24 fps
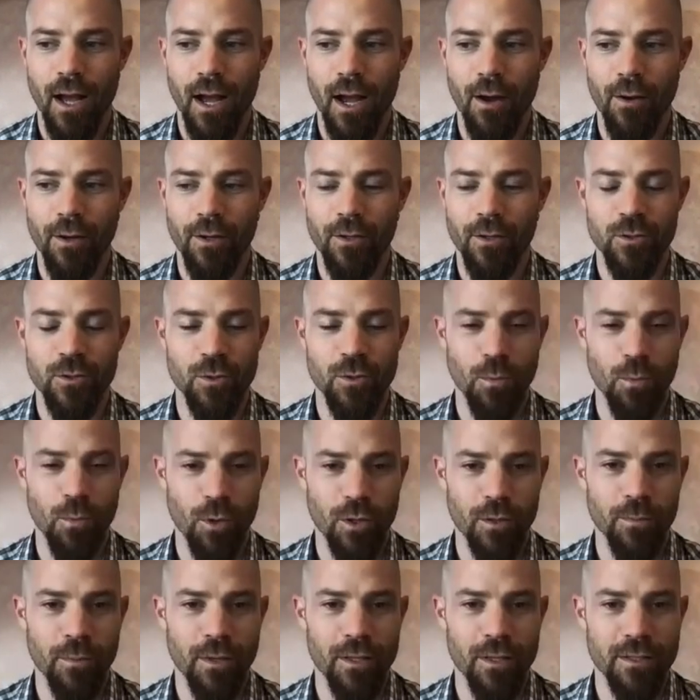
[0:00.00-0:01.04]
how I can
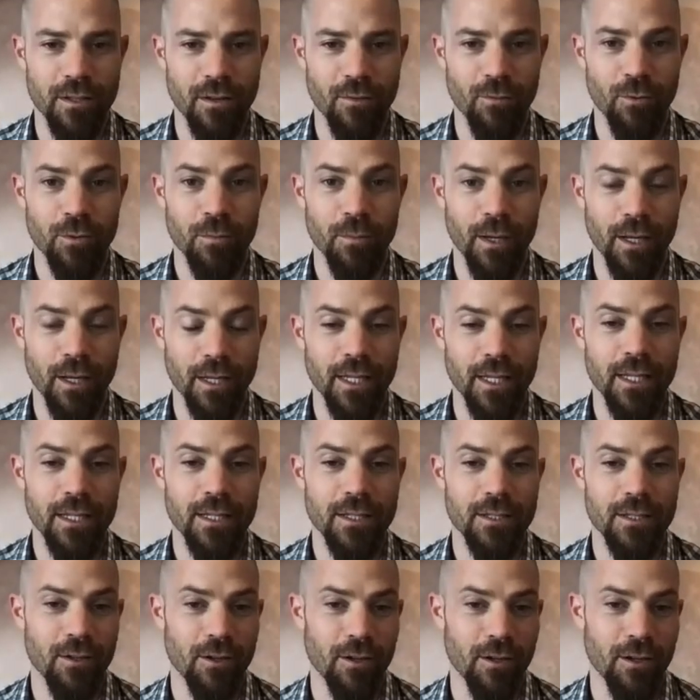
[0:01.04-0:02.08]
support myself, what my
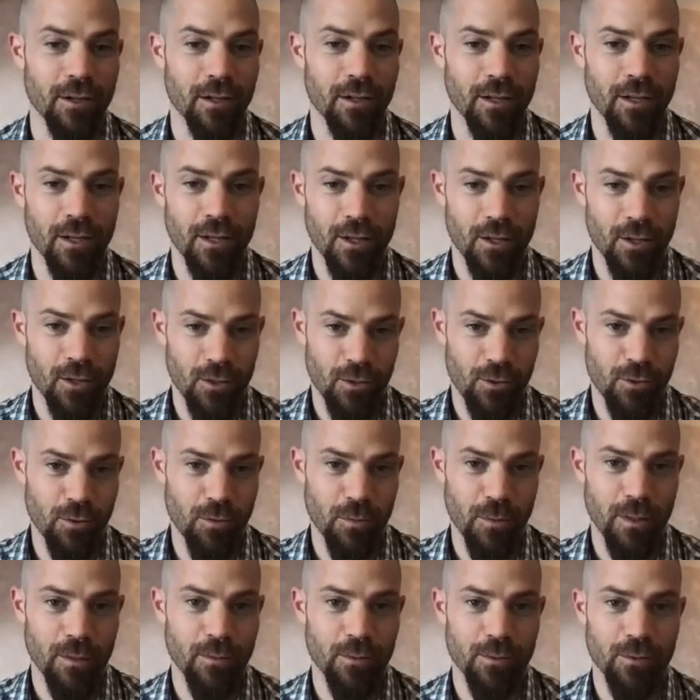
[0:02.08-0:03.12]
needs are to
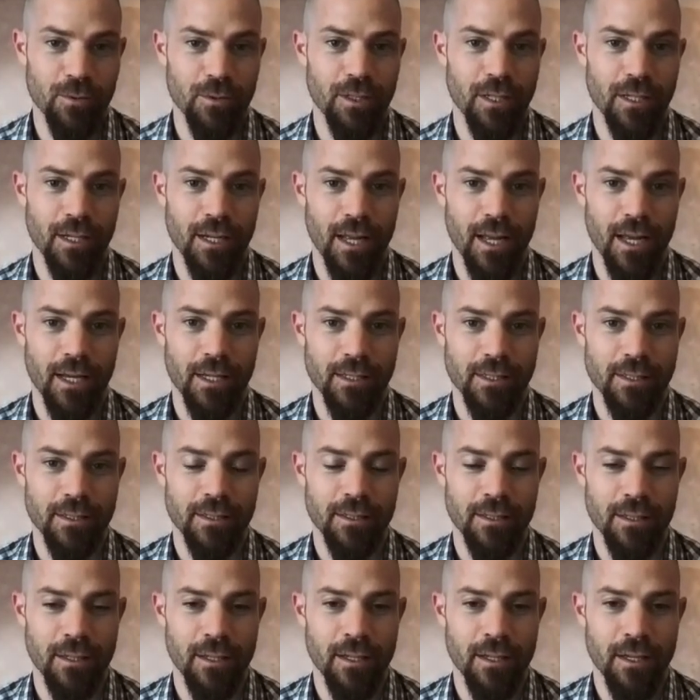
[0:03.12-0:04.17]
be able to then act.
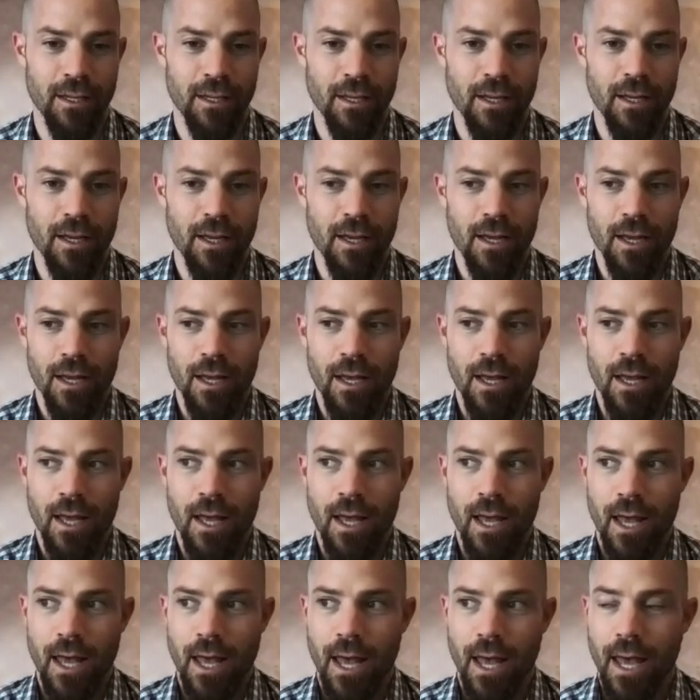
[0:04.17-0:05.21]
Mm.
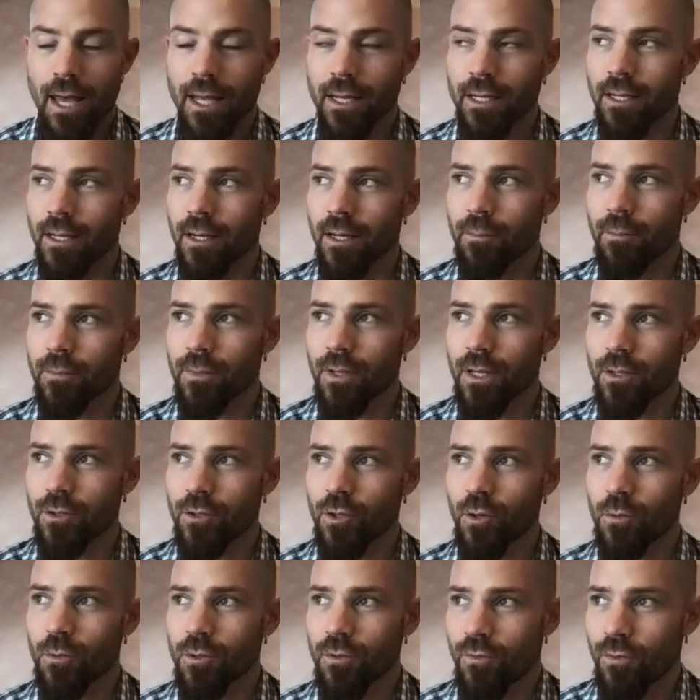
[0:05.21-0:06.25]
And um, in
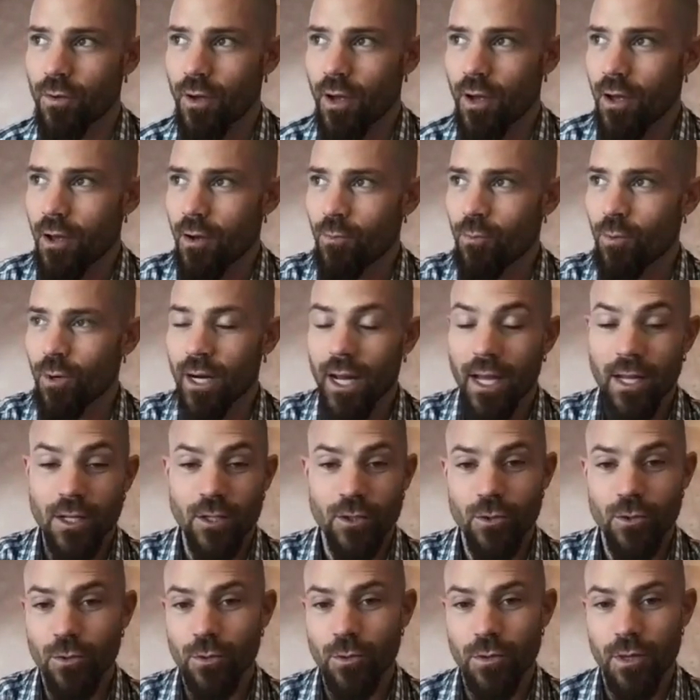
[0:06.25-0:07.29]
terms of uh, what I
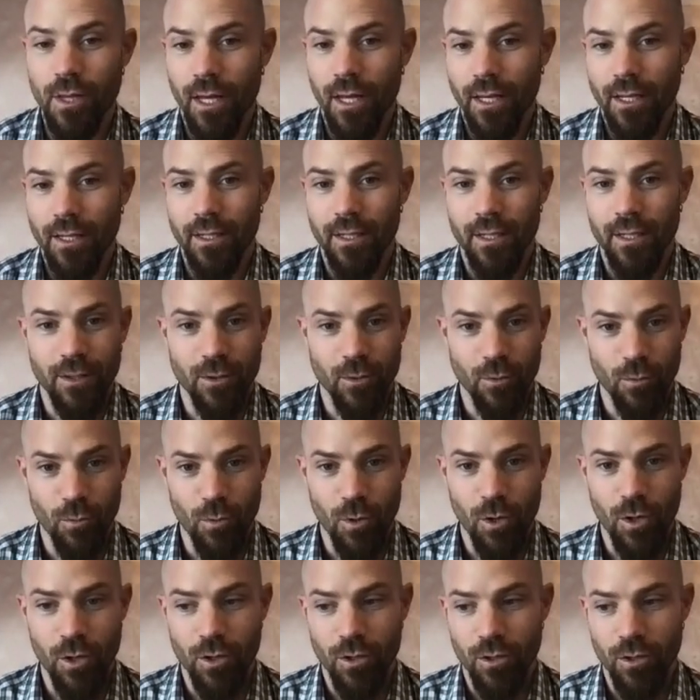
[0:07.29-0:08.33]
do then in the
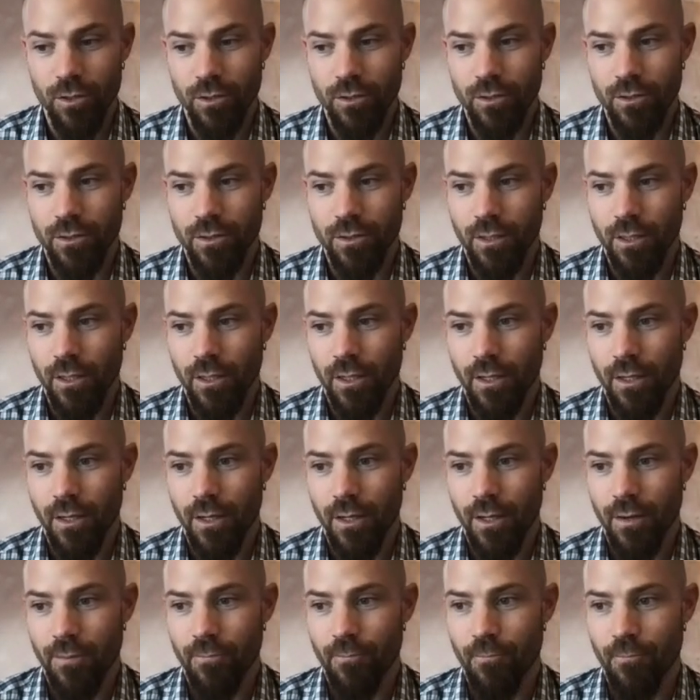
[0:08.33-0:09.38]
world,
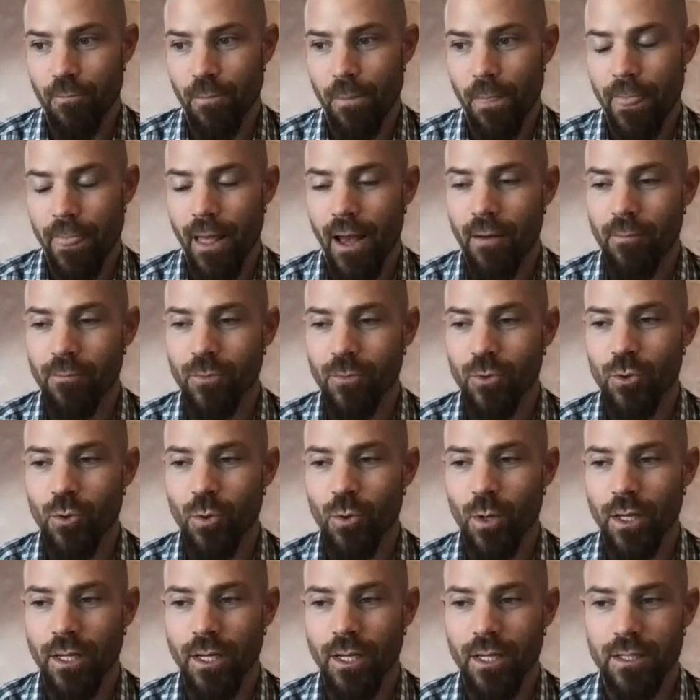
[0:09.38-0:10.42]
um, I'm
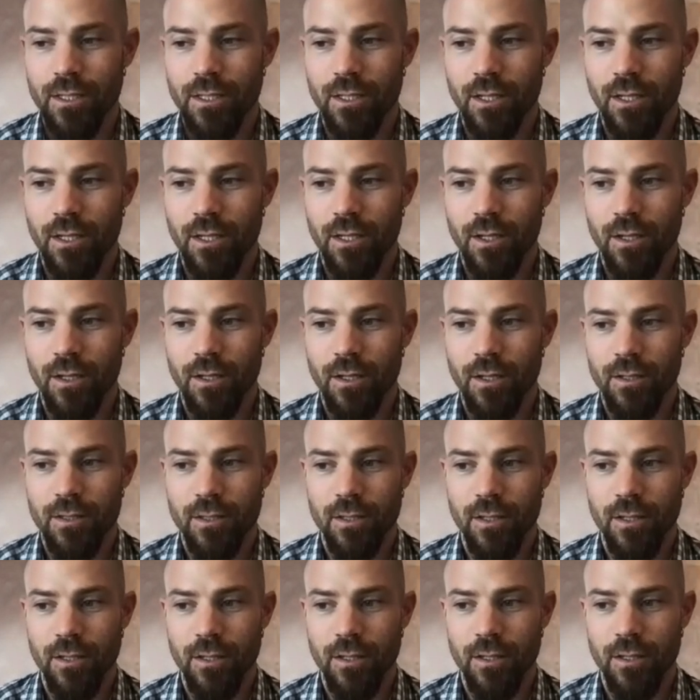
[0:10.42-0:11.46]
trained as a,
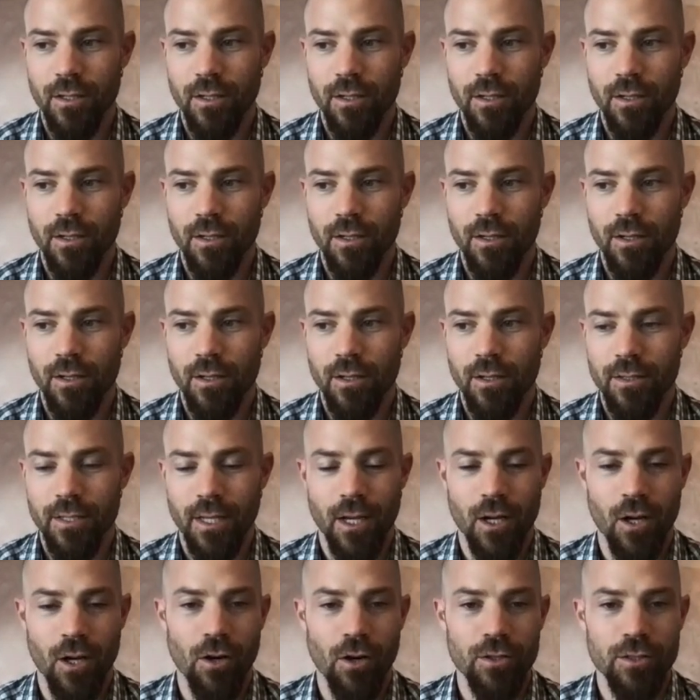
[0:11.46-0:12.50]
a,
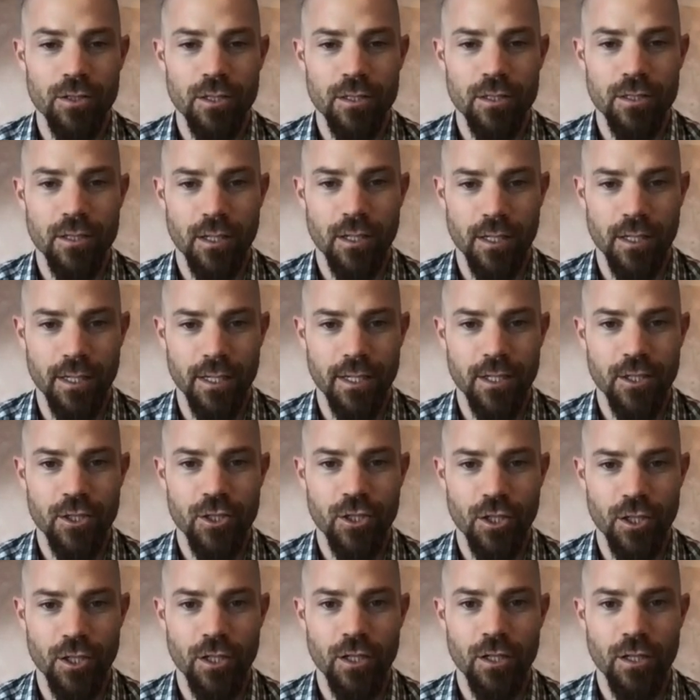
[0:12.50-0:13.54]
psychologist, a
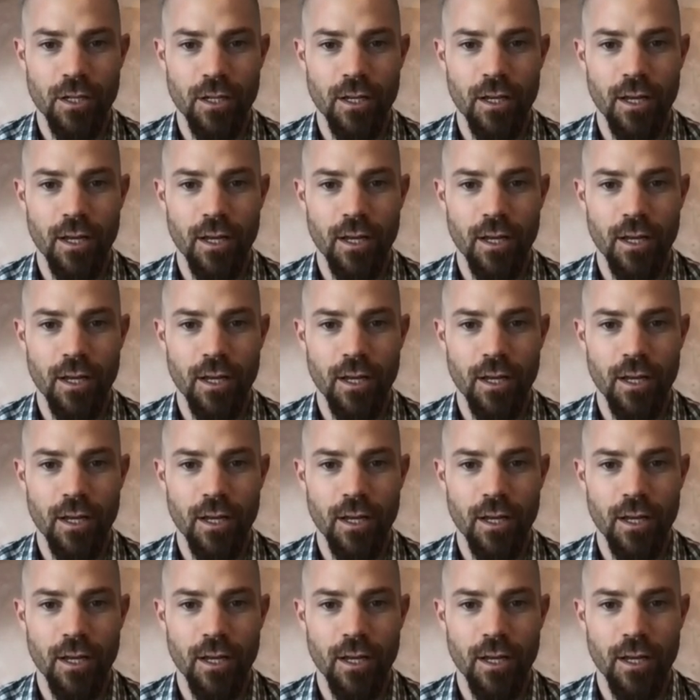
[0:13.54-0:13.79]
clinician,